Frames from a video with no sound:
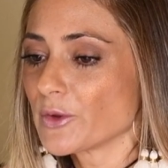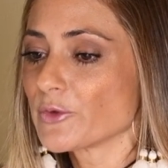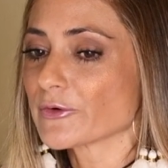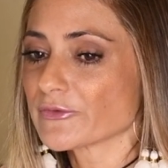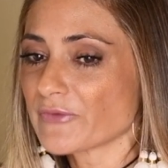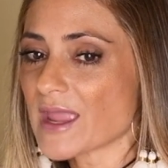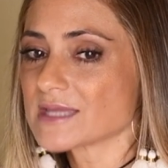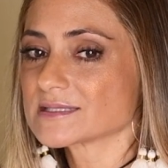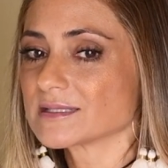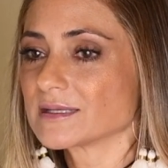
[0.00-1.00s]
you know, you're
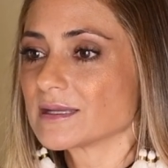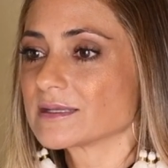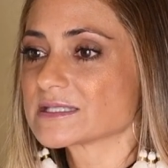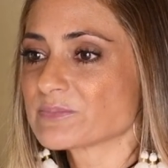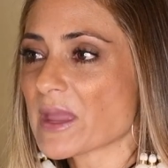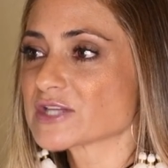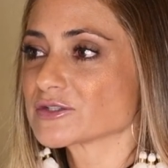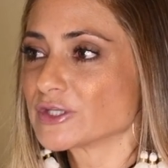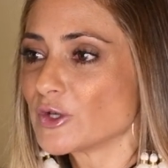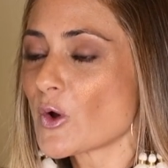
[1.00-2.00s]
facing, and
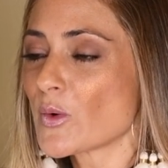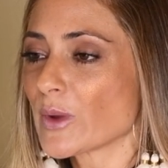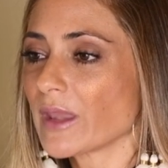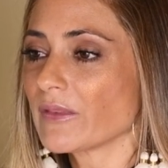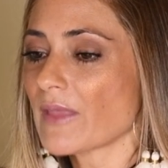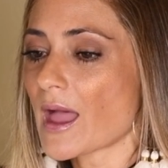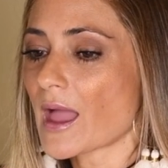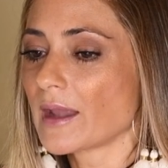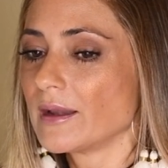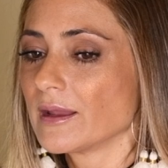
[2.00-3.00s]
especially knowing
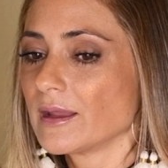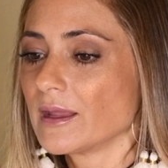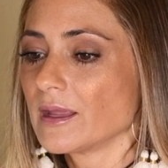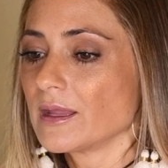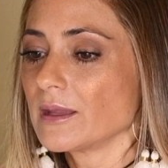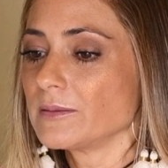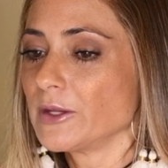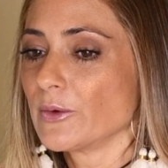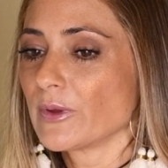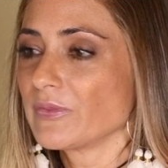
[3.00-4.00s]
that,
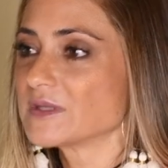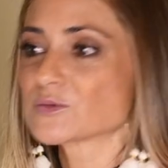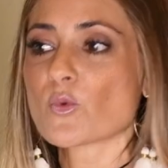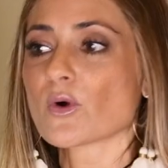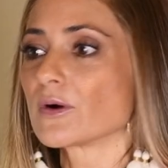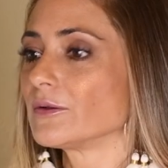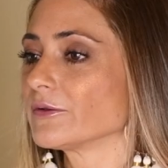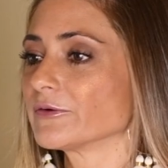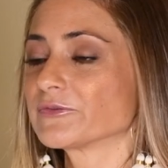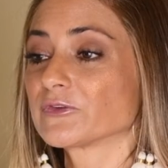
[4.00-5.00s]
you know, in this
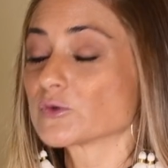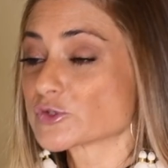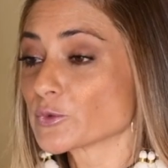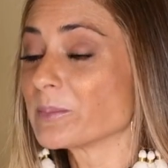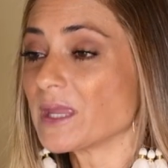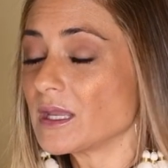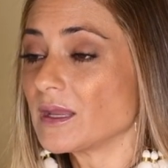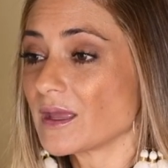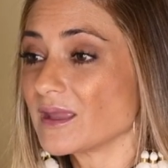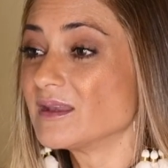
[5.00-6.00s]
world of social
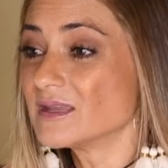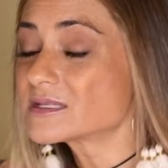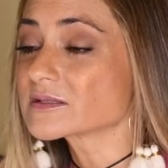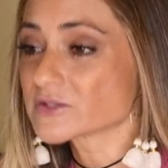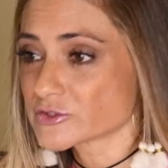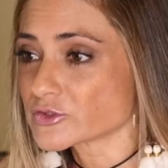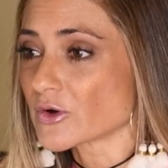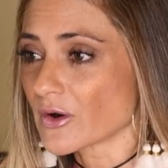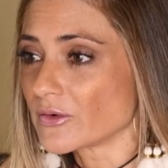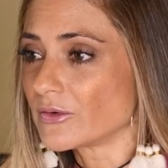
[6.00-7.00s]
media, it is a
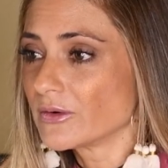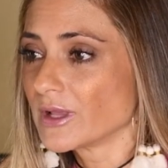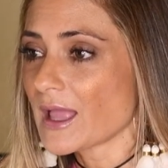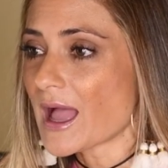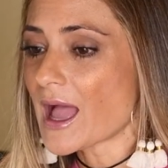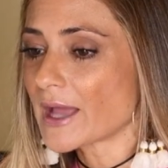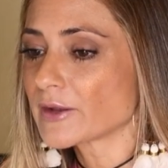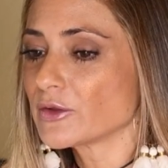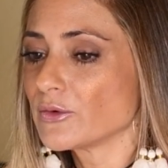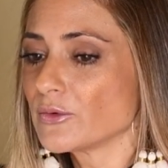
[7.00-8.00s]
struggle.
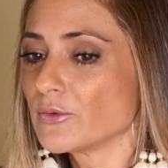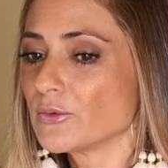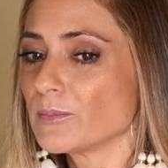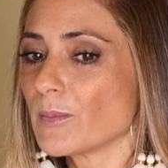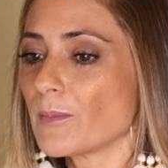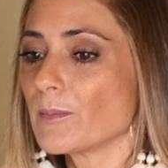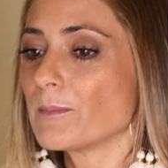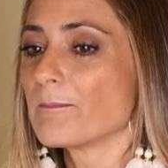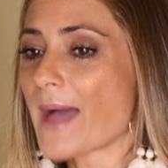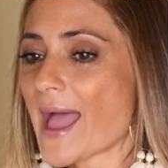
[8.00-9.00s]
How do you
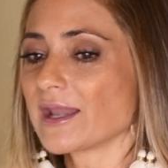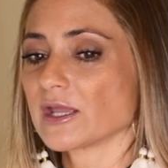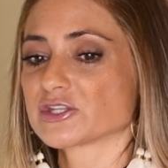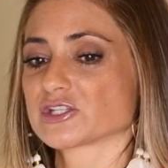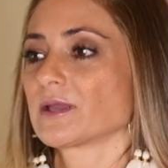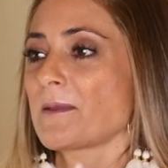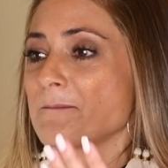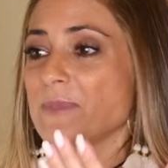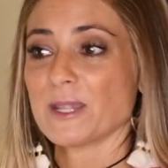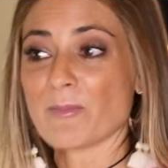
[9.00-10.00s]
manage
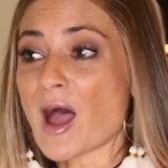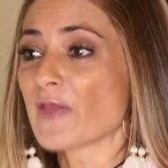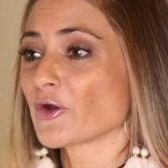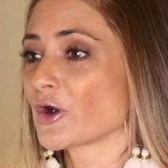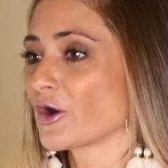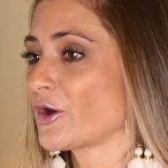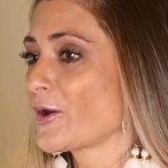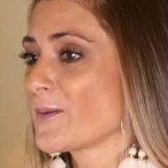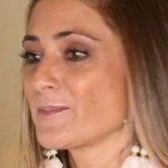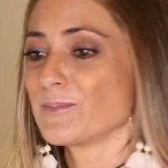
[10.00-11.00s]
being a
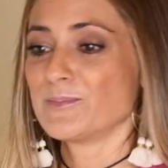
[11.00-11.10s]
mother,